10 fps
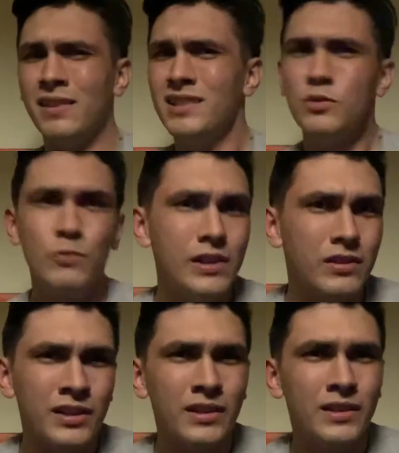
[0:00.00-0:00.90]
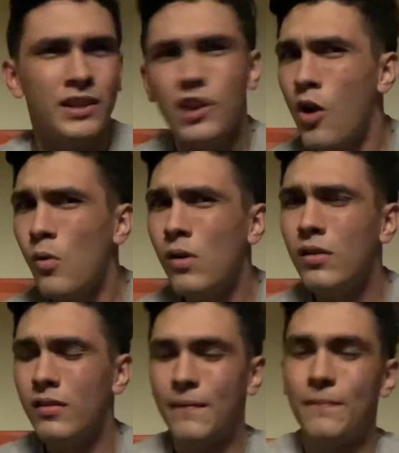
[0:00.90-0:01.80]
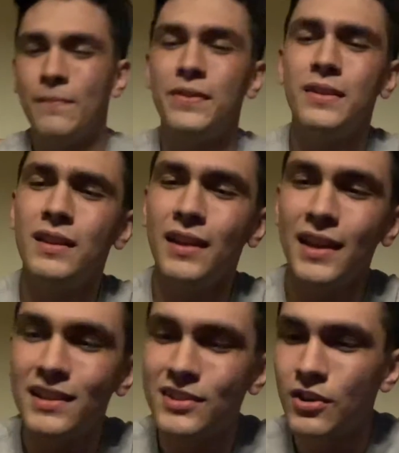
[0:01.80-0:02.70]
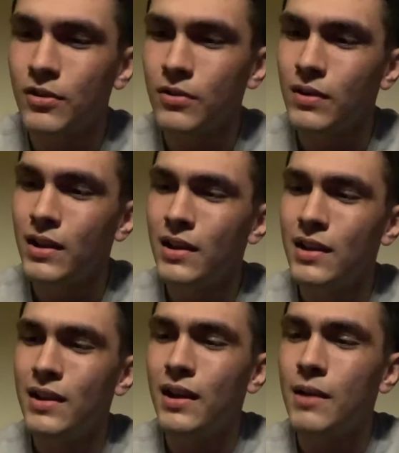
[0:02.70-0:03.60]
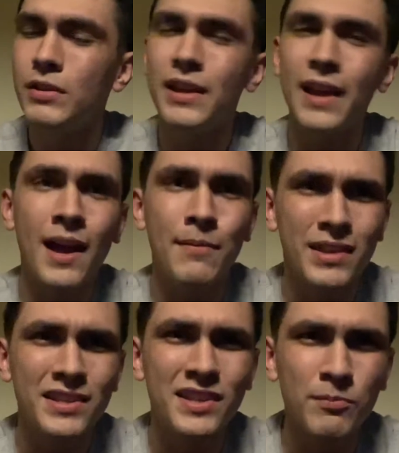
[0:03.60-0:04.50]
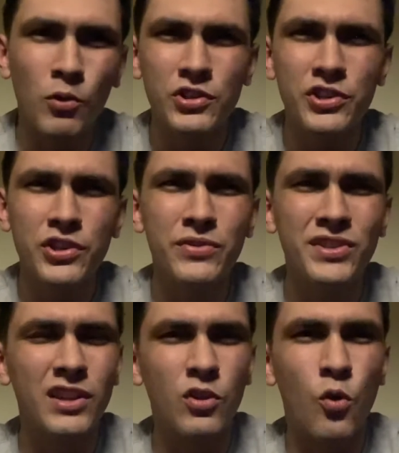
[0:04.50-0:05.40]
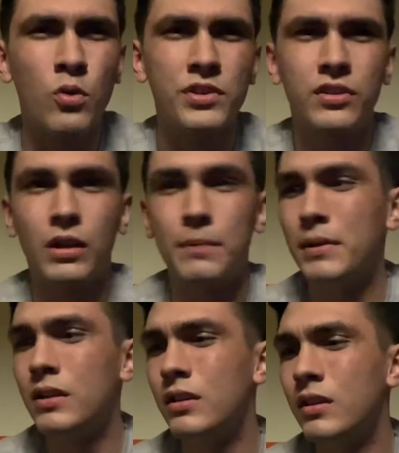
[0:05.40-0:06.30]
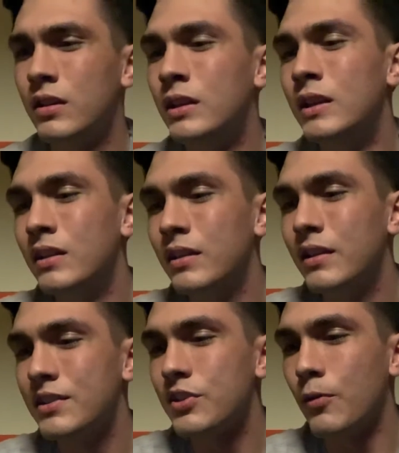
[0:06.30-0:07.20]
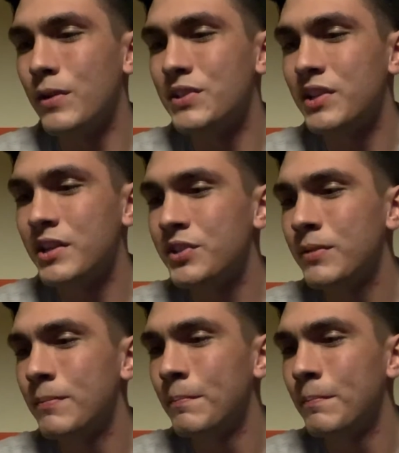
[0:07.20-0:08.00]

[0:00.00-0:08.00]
That's weird, you know? And so I'm really happy this is more juice than corn syrup. That's always nice.